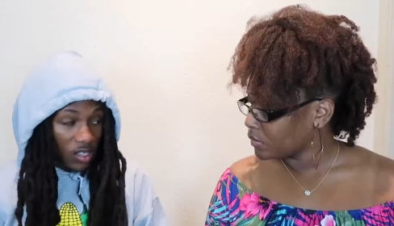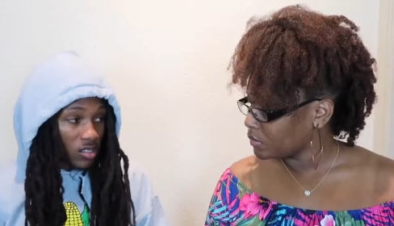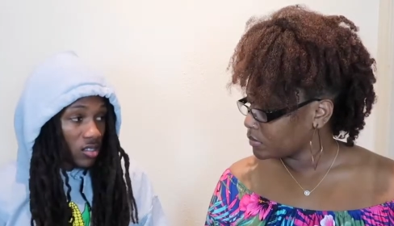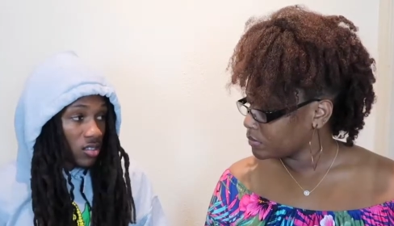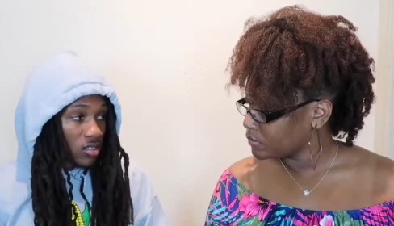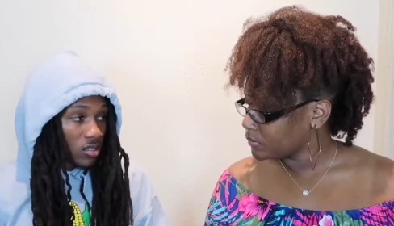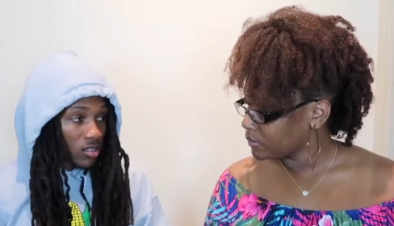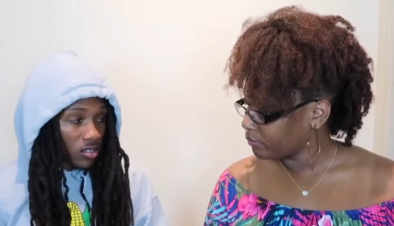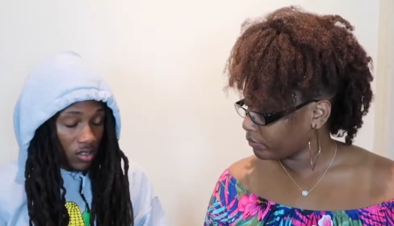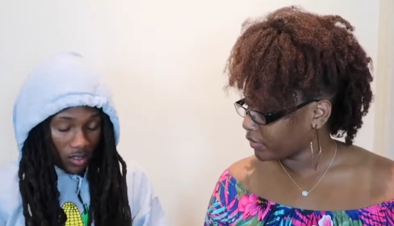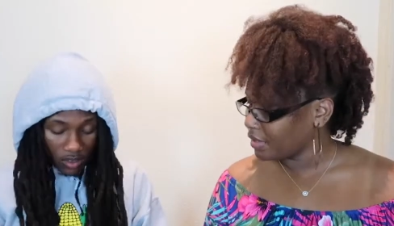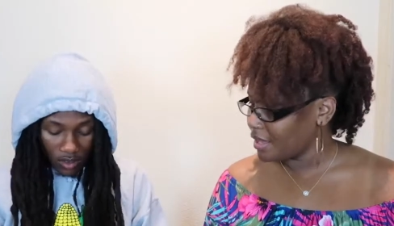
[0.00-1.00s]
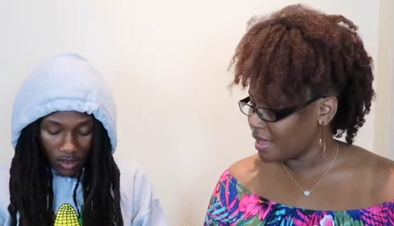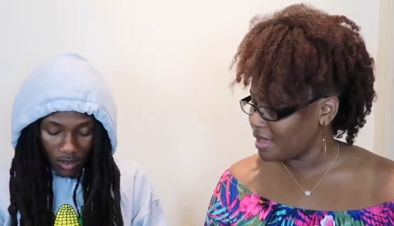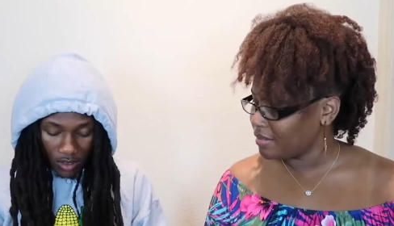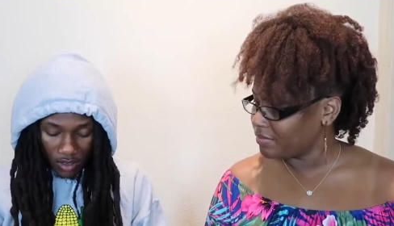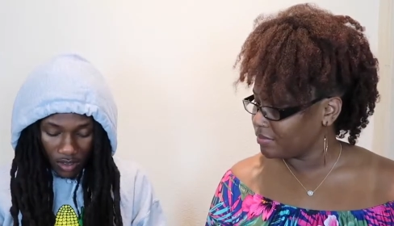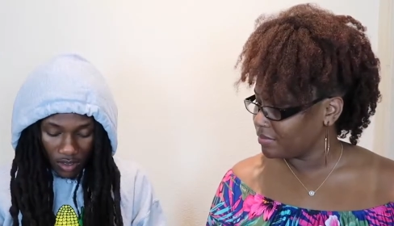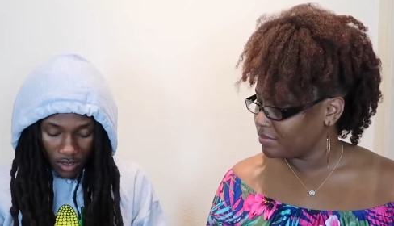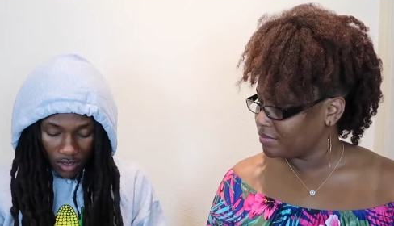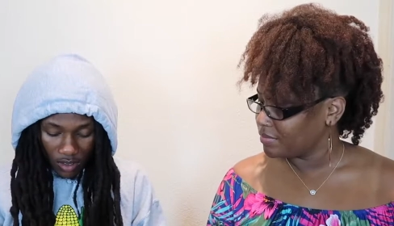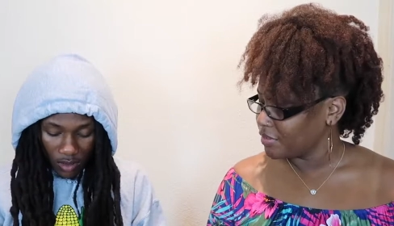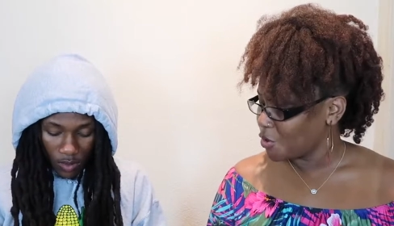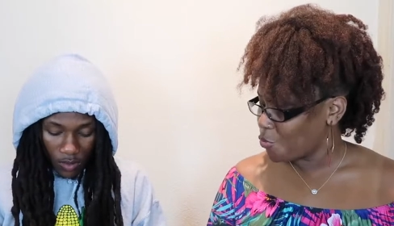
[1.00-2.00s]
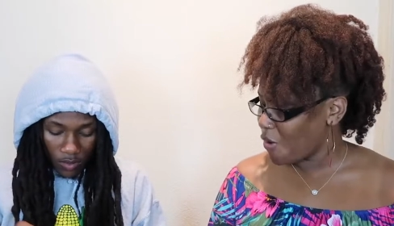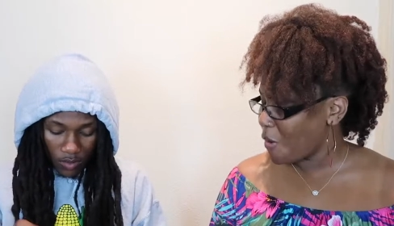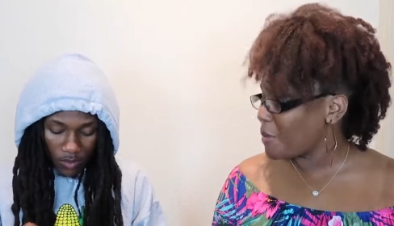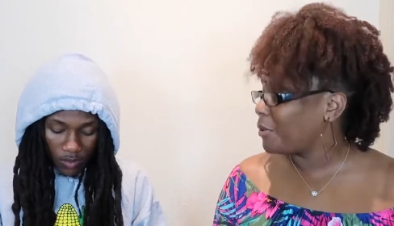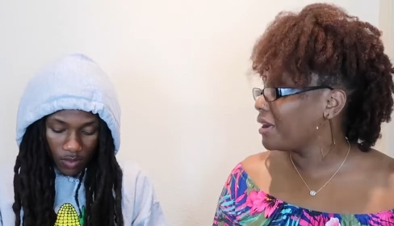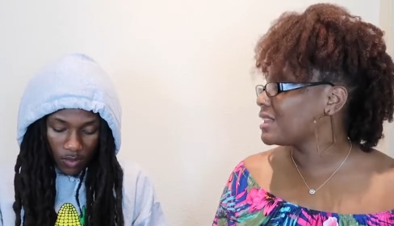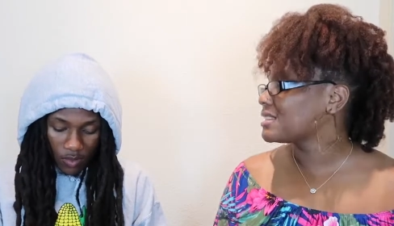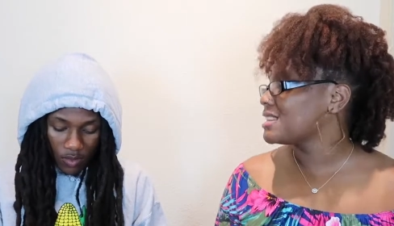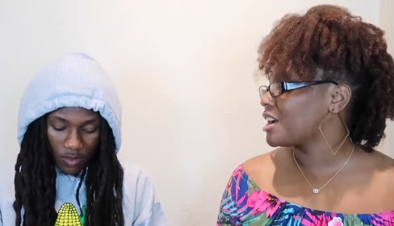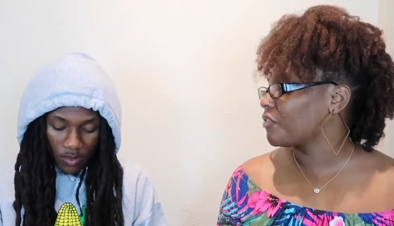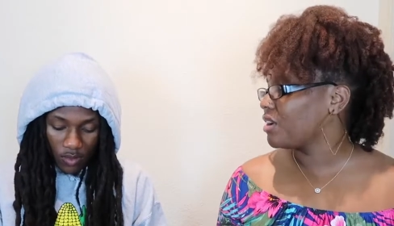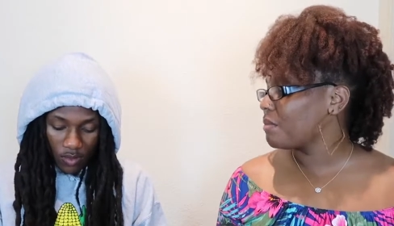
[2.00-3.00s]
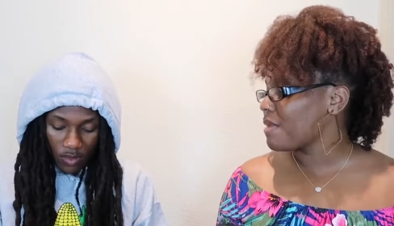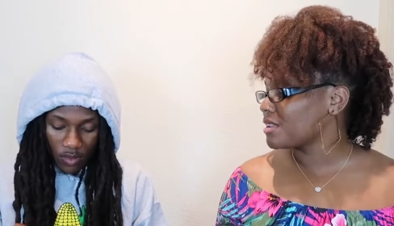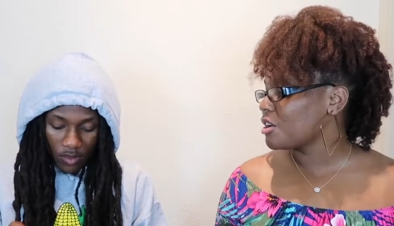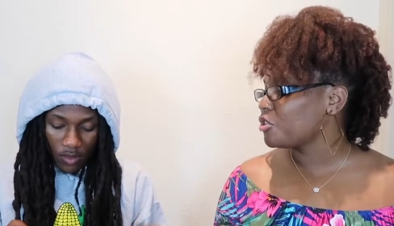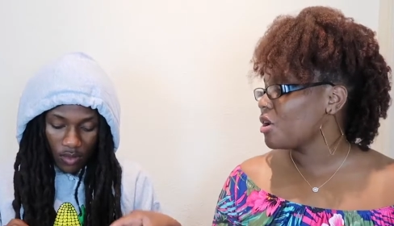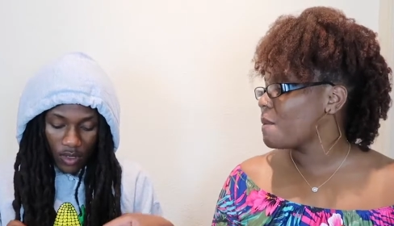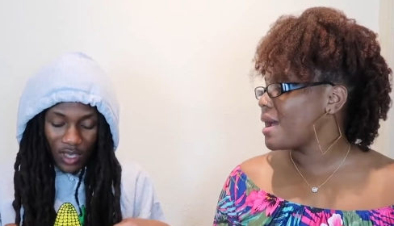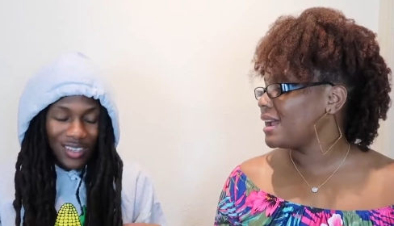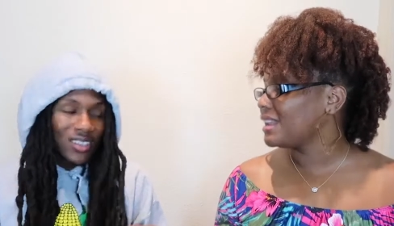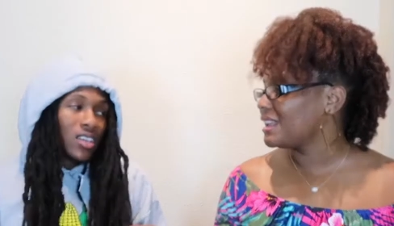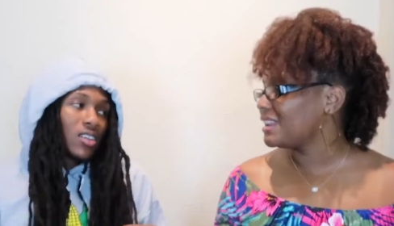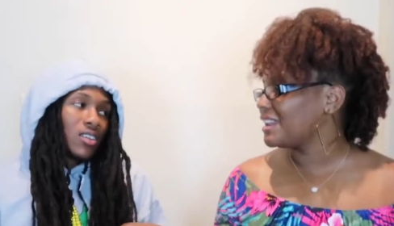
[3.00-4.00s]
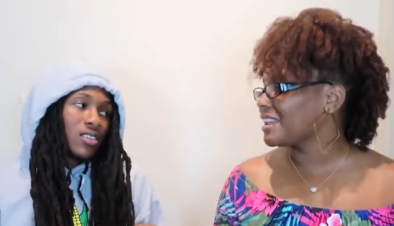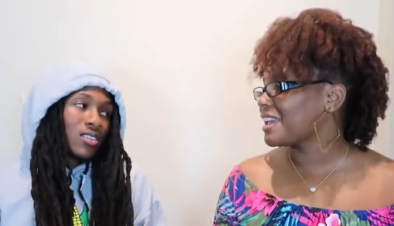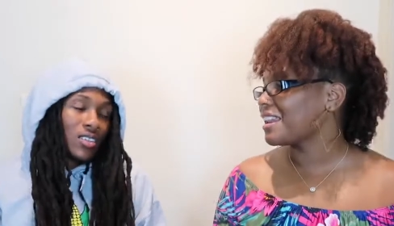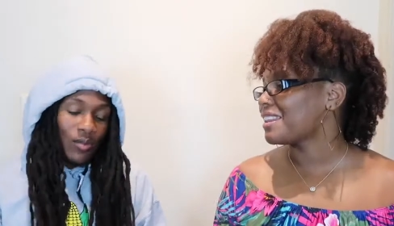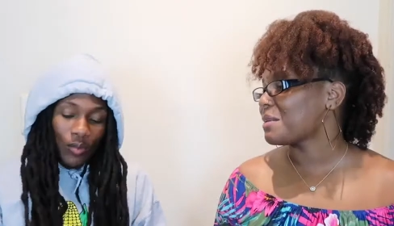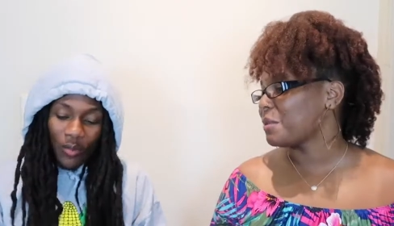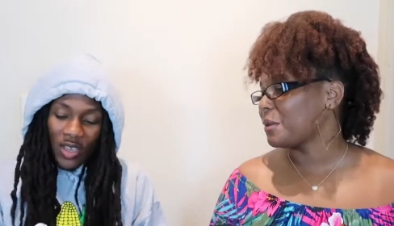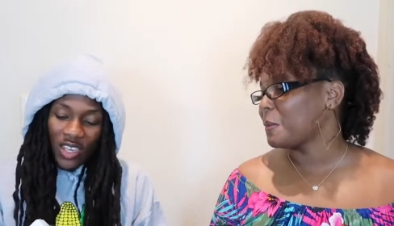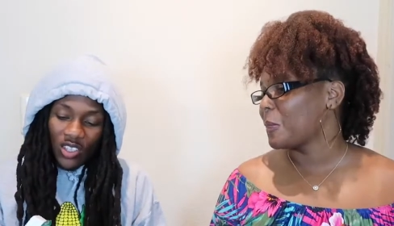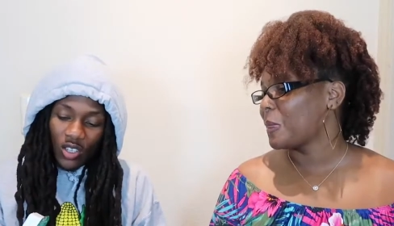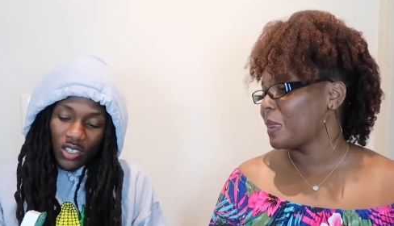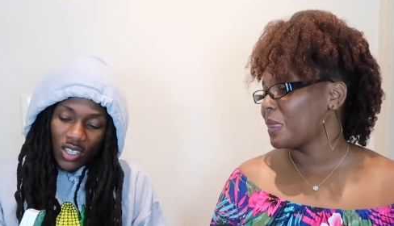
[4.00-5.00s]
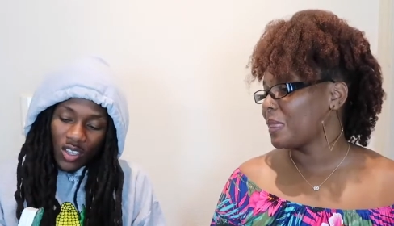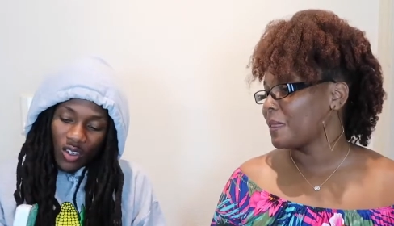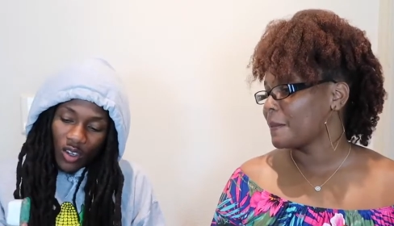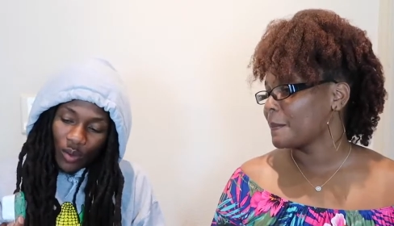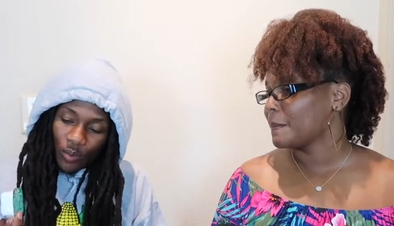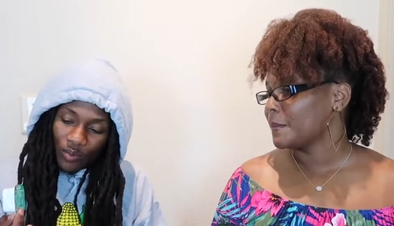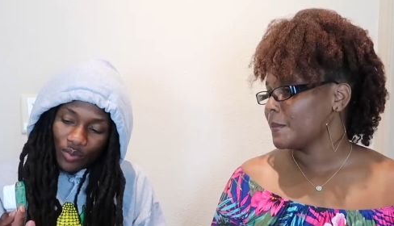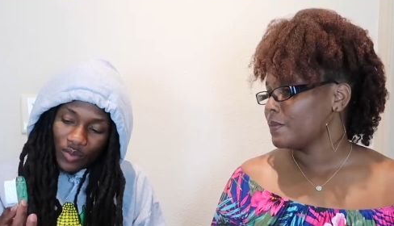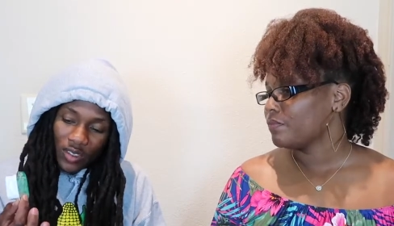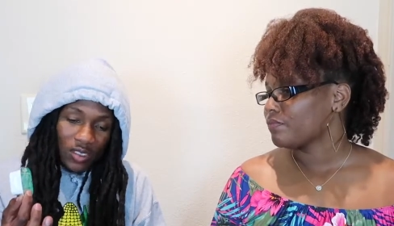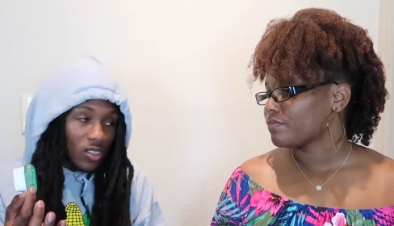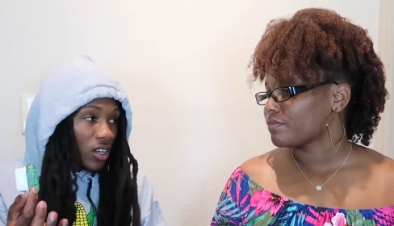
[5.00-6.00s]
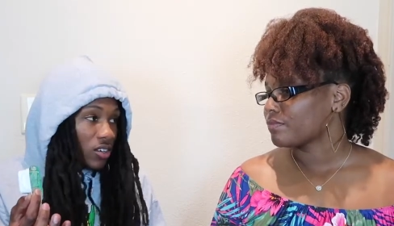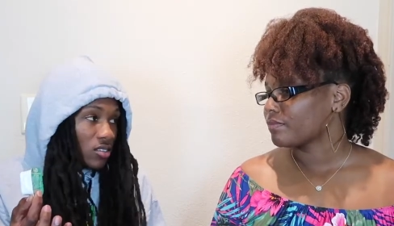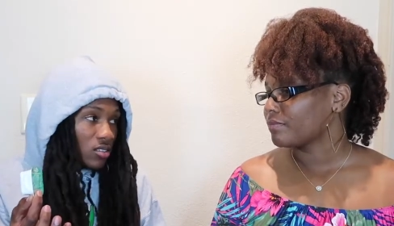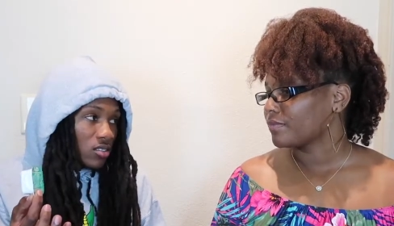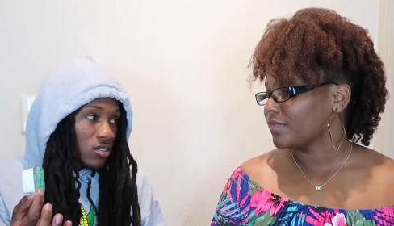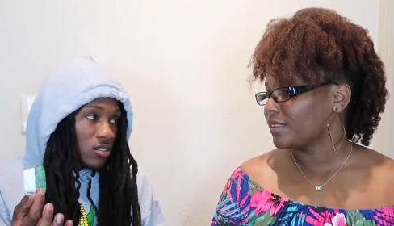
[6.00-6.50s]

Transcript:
Speaker 1: is.
Speaker 2: Yeah. Why would I put it a snack paper back? How you gonna bite and then get a different? Why
Speaker 1: be dirty? You look at it.